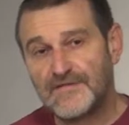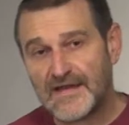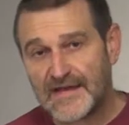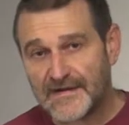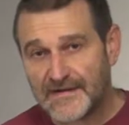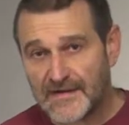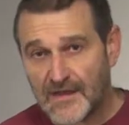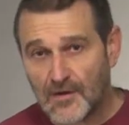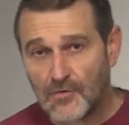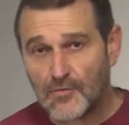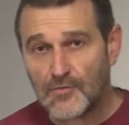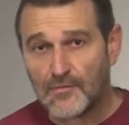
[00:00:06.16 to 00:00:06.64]
We are
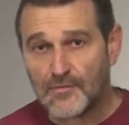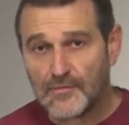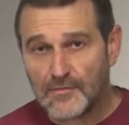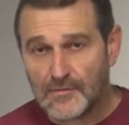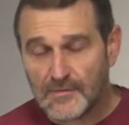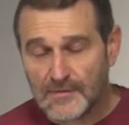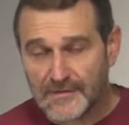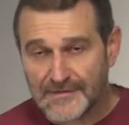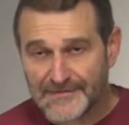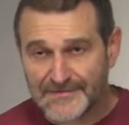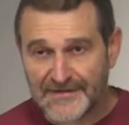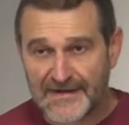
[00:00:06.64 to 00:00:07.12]
now
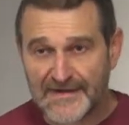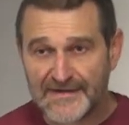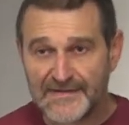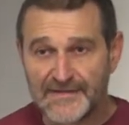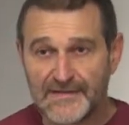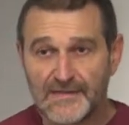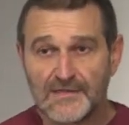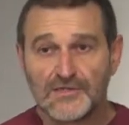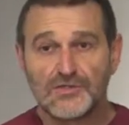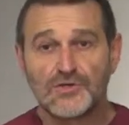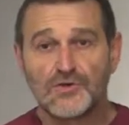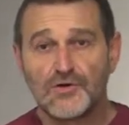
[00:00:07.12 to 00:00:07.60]

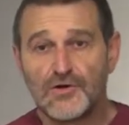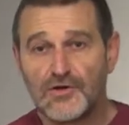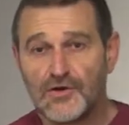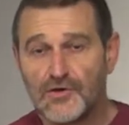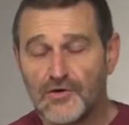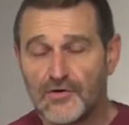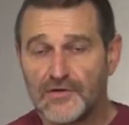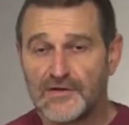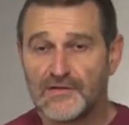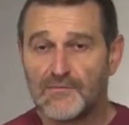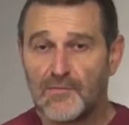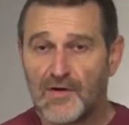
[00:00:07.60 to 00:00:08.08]
ready to
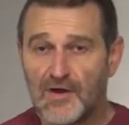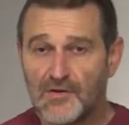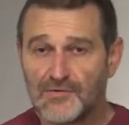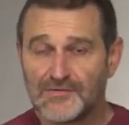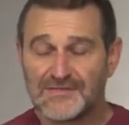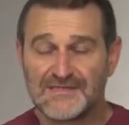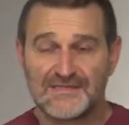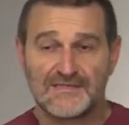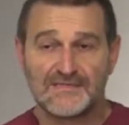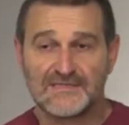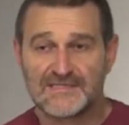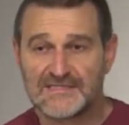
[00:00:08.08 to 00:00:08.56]
learn
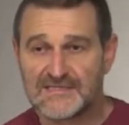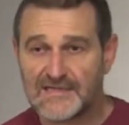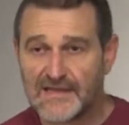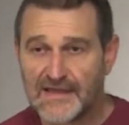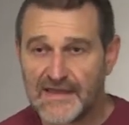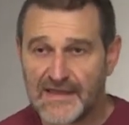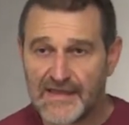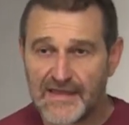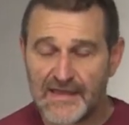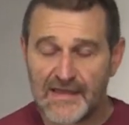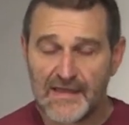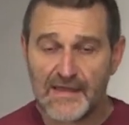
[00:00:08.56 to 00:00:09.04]
about the
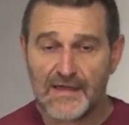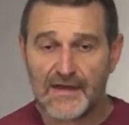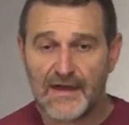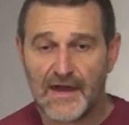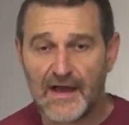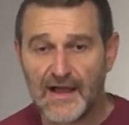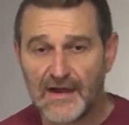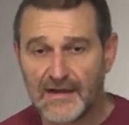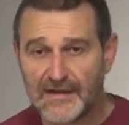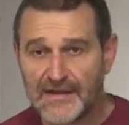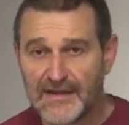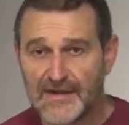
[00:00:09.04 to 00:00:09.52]
key
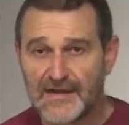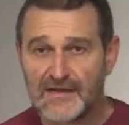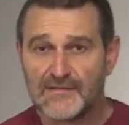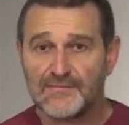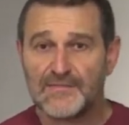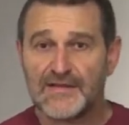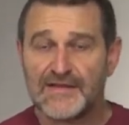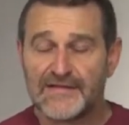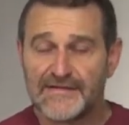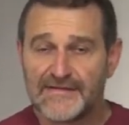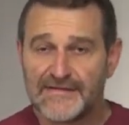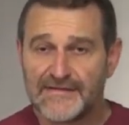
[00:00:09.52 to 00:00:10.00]

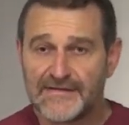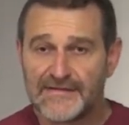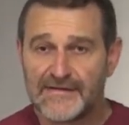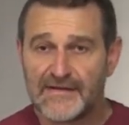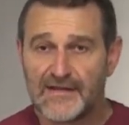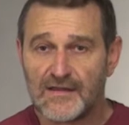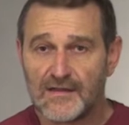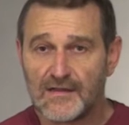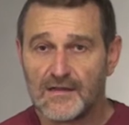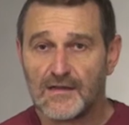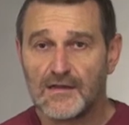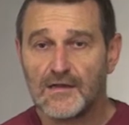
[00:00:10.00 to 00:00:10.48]
algorithmic
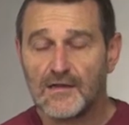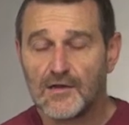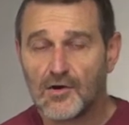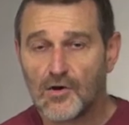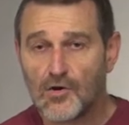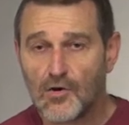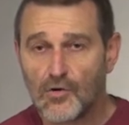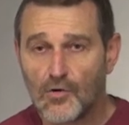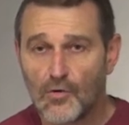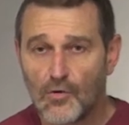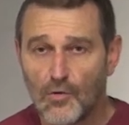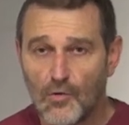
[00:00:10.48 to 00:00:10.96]
technique
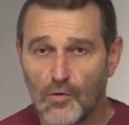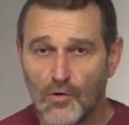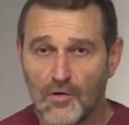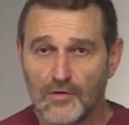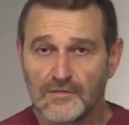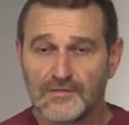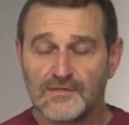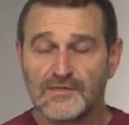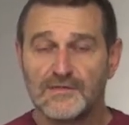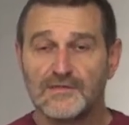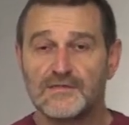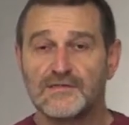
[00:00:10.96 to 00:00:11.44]

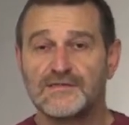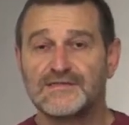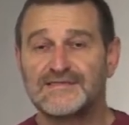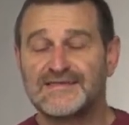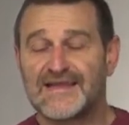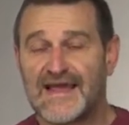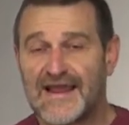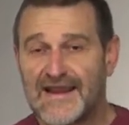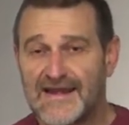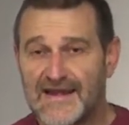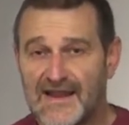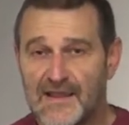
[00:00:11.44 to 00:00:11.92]
called
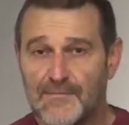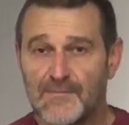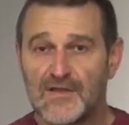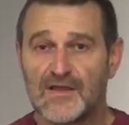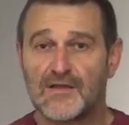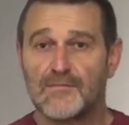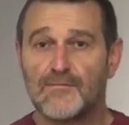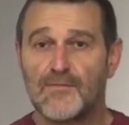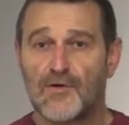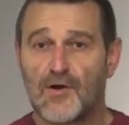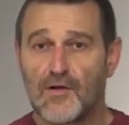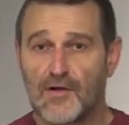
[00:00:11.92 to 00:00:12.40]

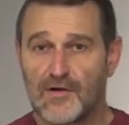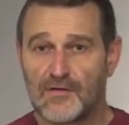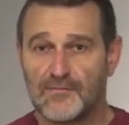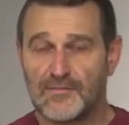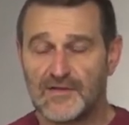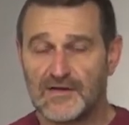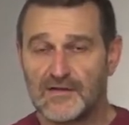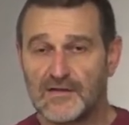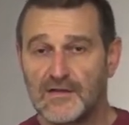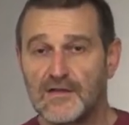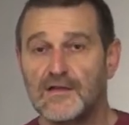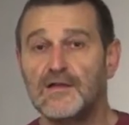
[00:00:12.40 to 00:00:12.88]
dynamic
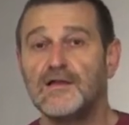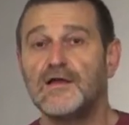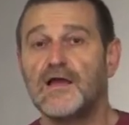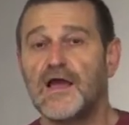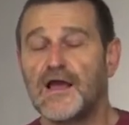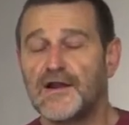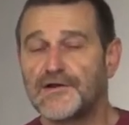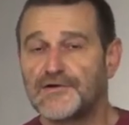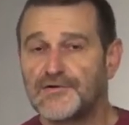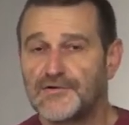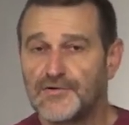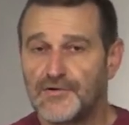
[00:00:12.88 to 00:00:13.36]
programming.
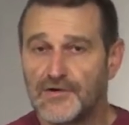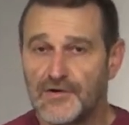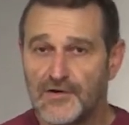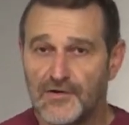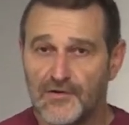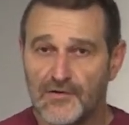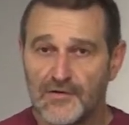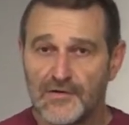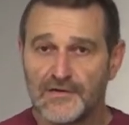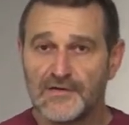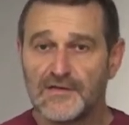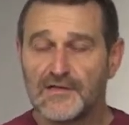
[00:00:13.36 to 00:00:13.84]
And to
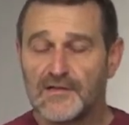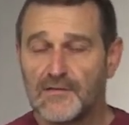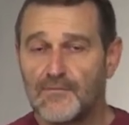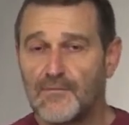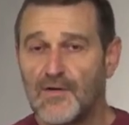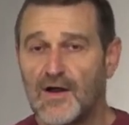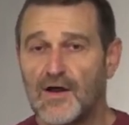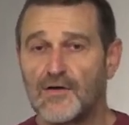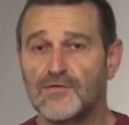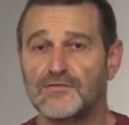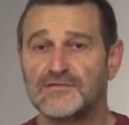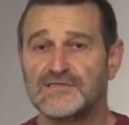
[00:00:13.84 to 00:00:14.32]
learn
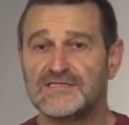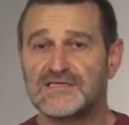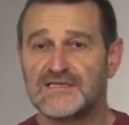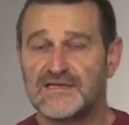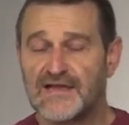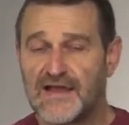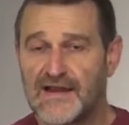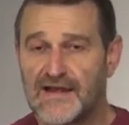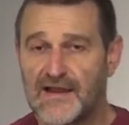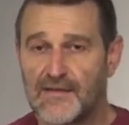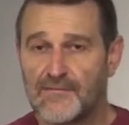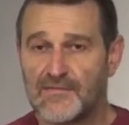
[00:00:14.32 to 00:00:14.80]
about the
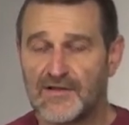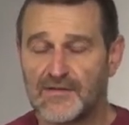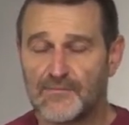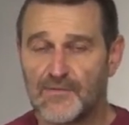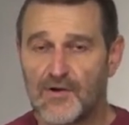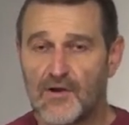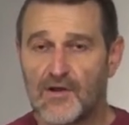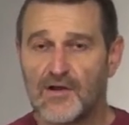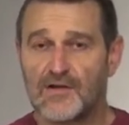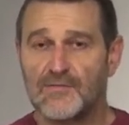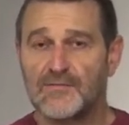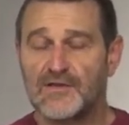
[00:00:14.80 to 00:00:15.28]
dynamic
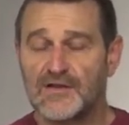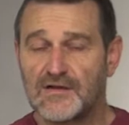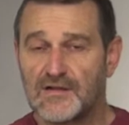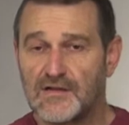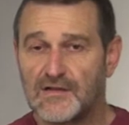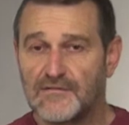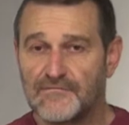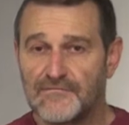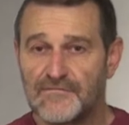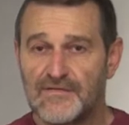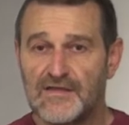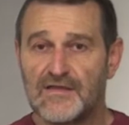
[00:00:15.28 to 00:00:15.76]
programming,
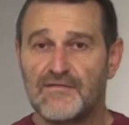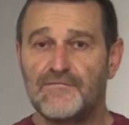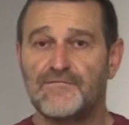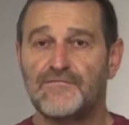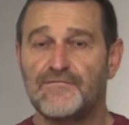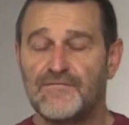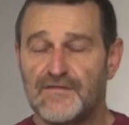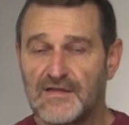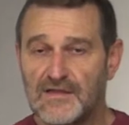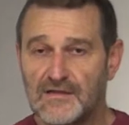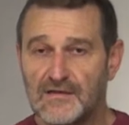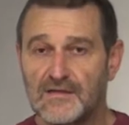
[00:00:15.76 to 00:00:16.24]
we
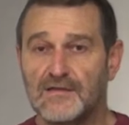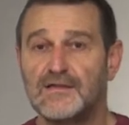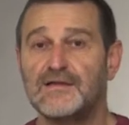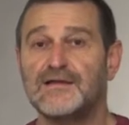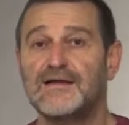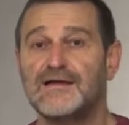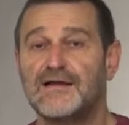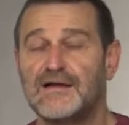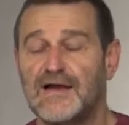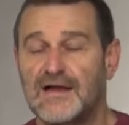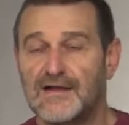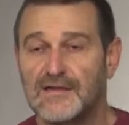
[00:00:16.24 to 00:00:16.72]
will
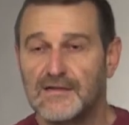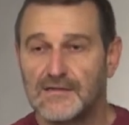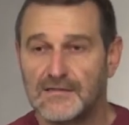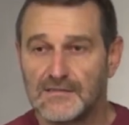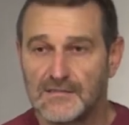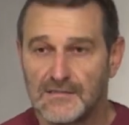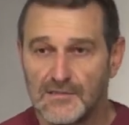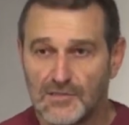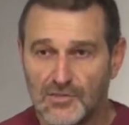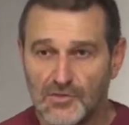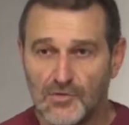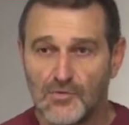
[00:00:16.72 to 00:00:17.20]

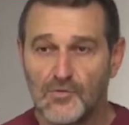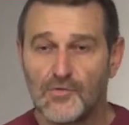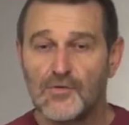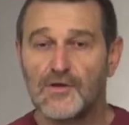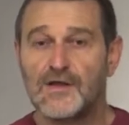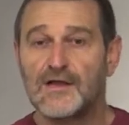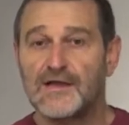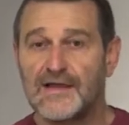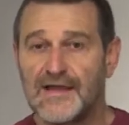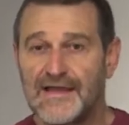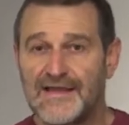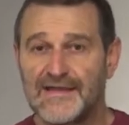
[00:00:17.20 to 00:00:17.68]

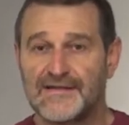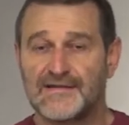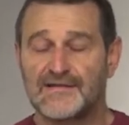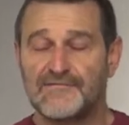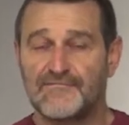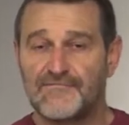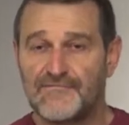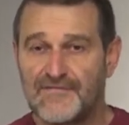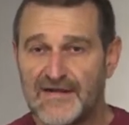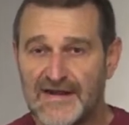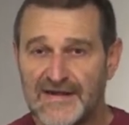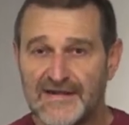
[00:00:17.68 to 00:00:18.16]
look at a
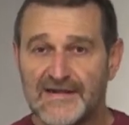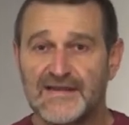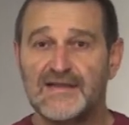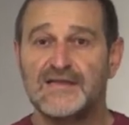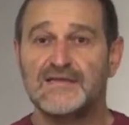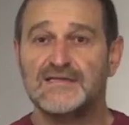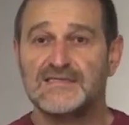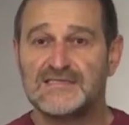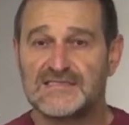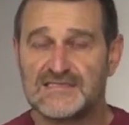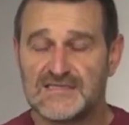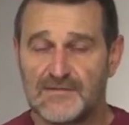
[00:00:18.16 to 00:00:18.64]
very
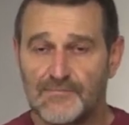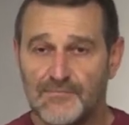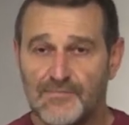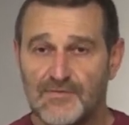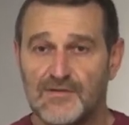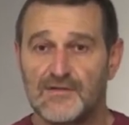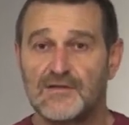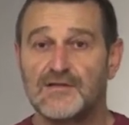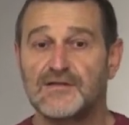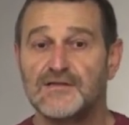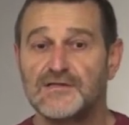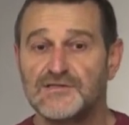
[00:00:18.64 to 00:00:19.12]

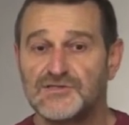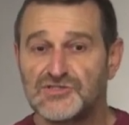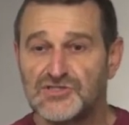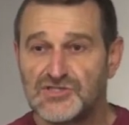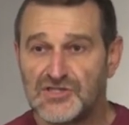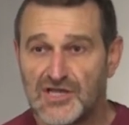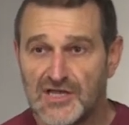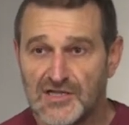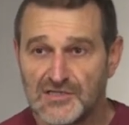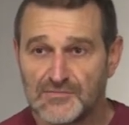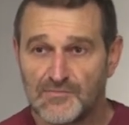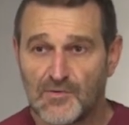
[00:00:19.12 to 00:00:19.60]
simple
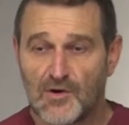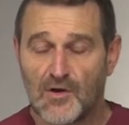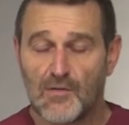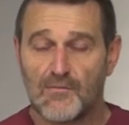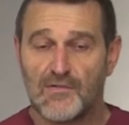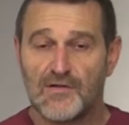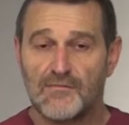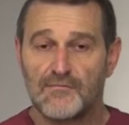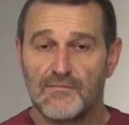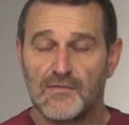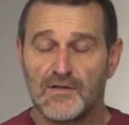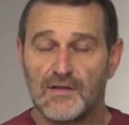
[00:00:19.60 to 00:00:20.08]
change problem.